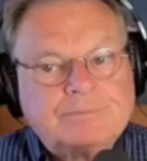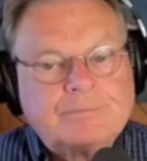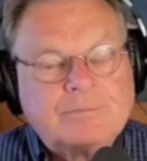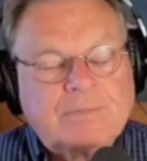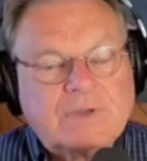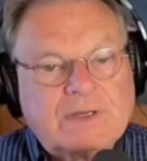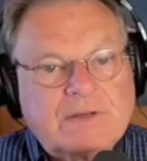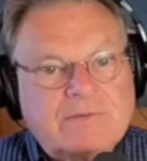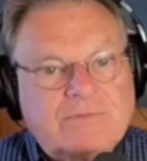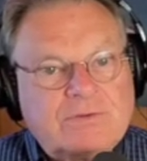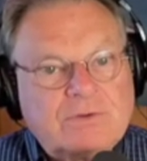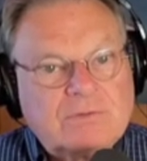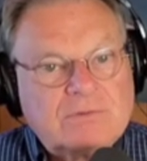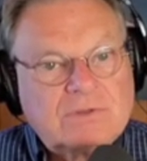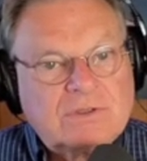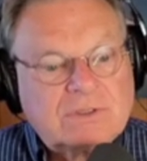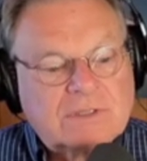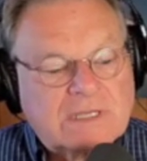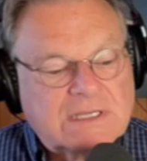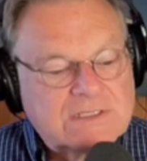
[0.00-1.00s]
But if you
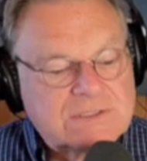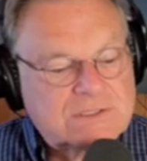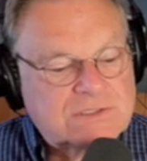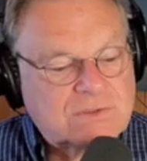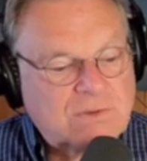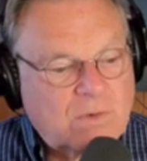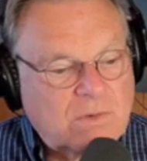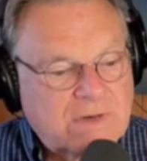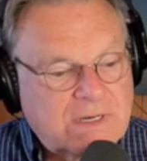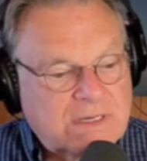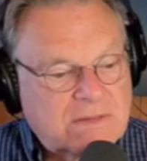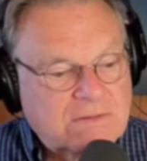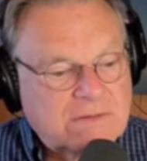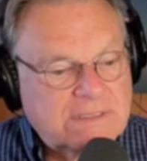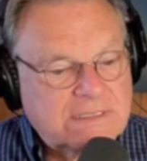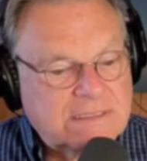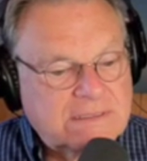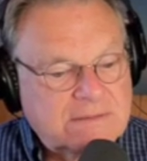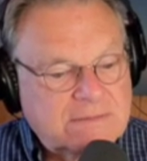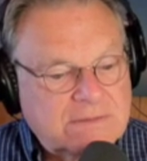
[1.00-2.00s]
look
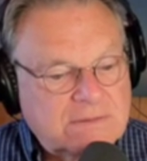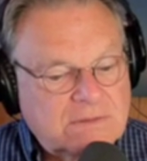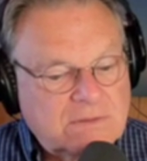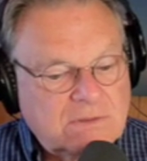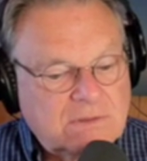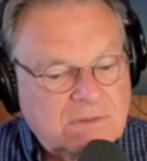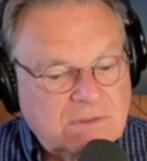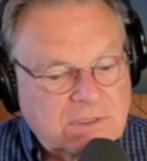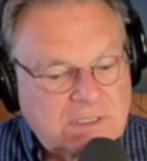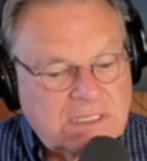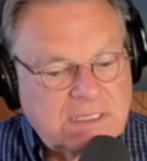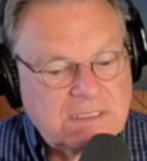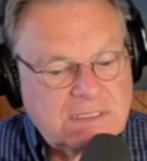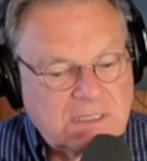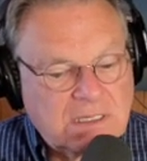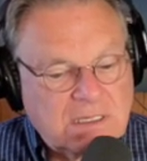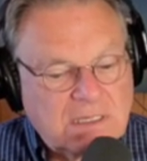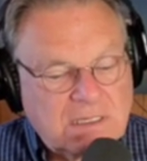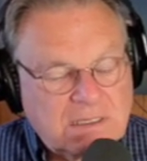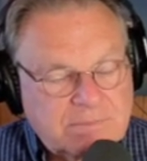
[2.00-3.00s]
historically, look it
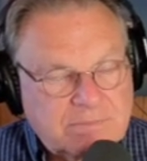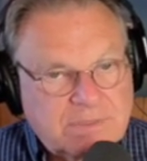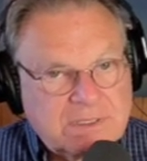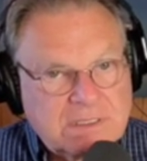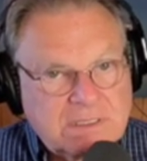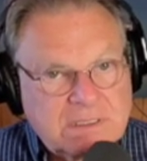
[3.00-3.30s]
up.